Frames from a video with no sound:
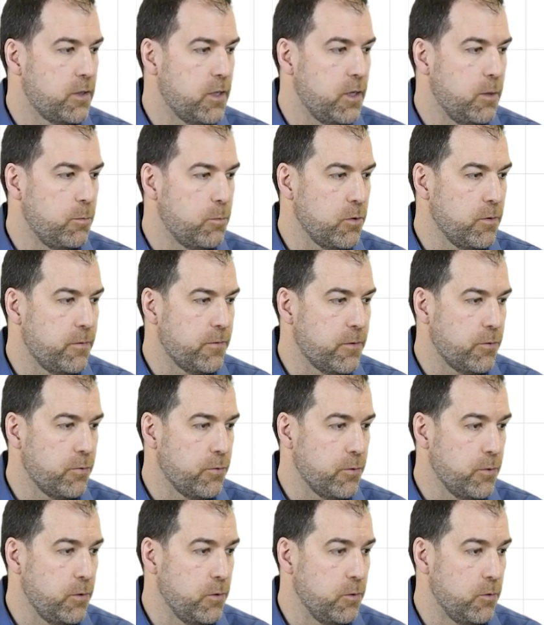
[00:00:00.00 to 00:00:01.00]
The number of
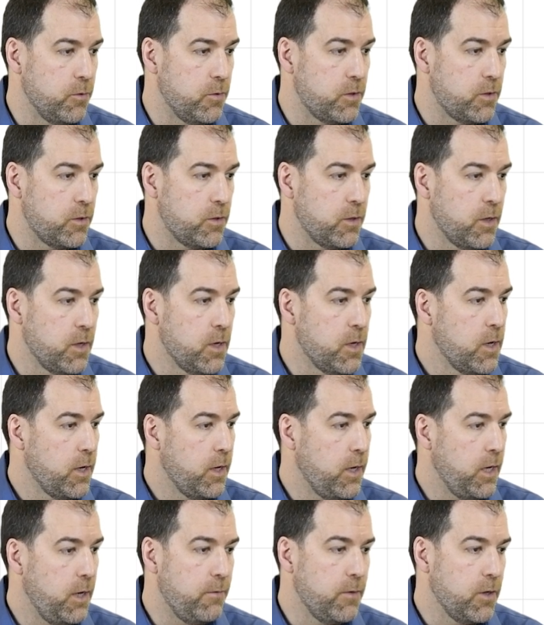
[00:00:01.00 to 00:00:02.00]
crews,
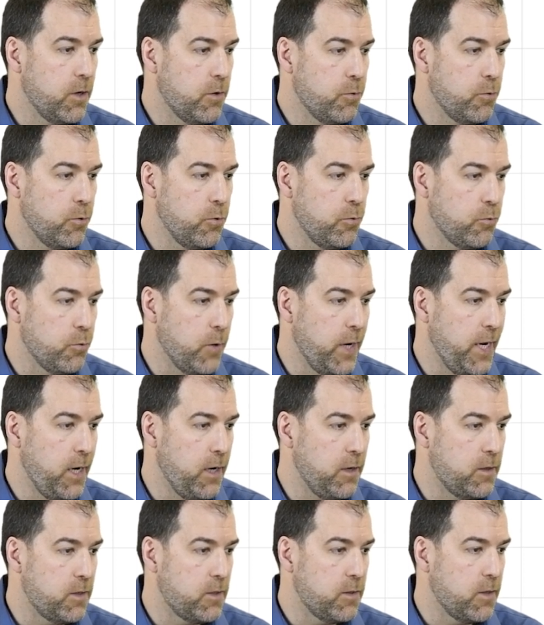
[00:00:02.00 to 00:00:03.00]
even the crew rates,